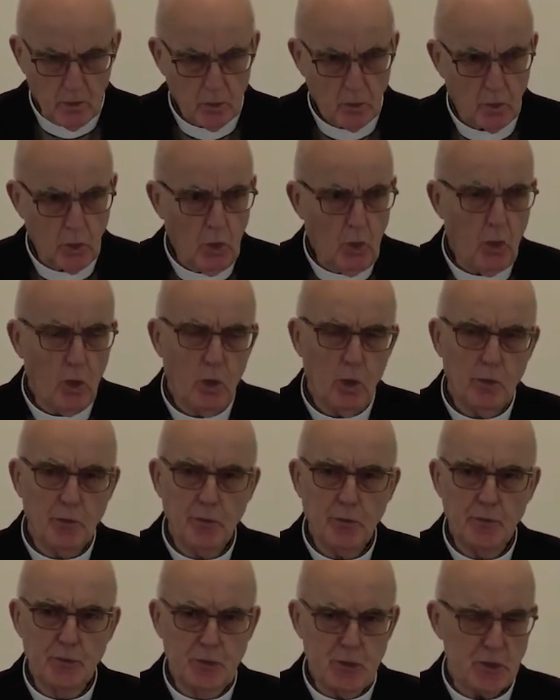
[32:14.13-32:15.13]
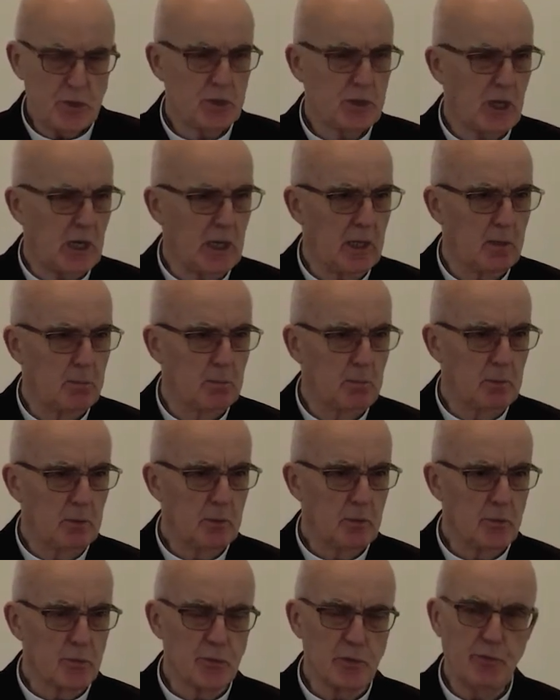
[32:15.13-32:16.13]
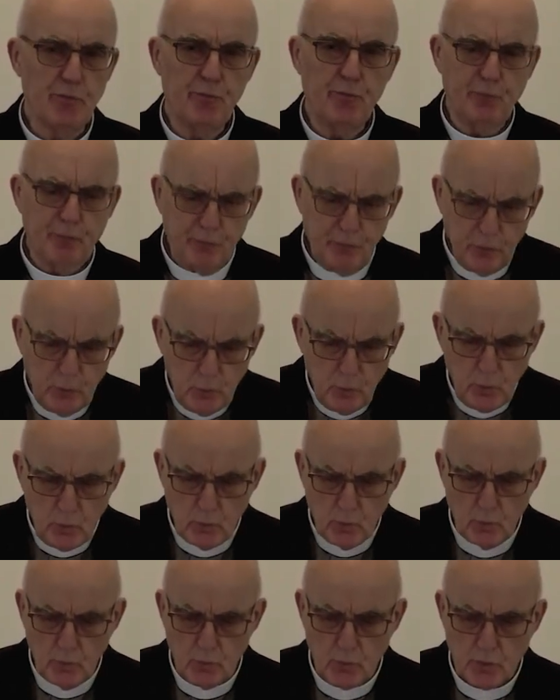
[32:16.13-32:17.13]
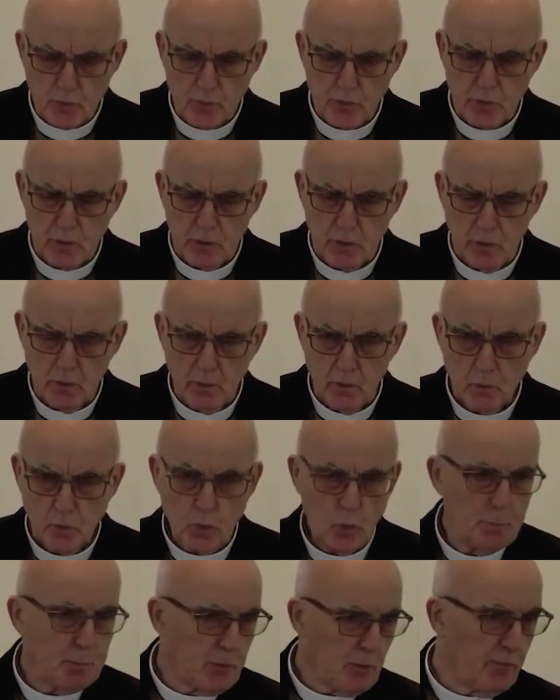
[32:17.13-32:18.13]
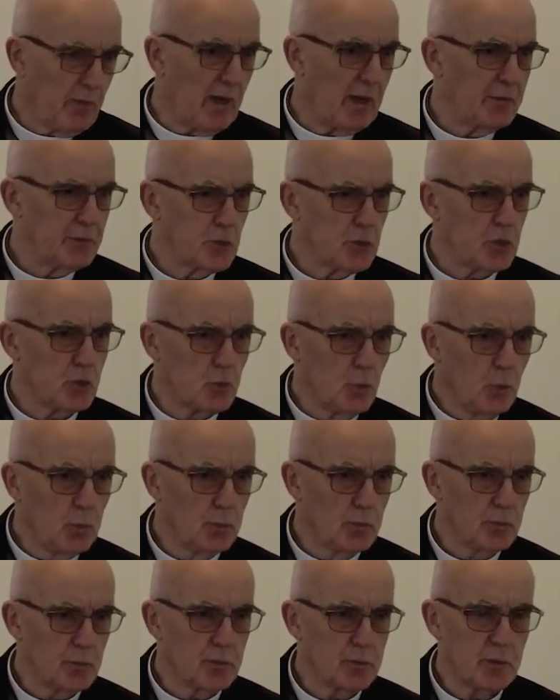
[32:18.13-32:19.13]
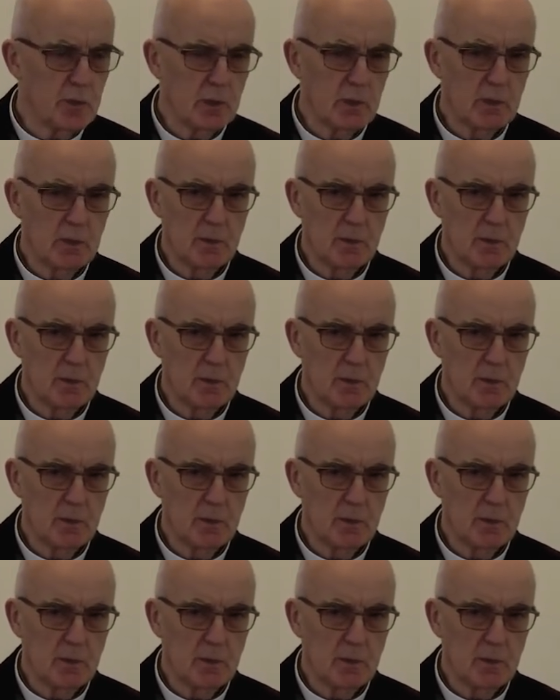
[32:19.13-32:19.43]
God this time refused to provide the stones.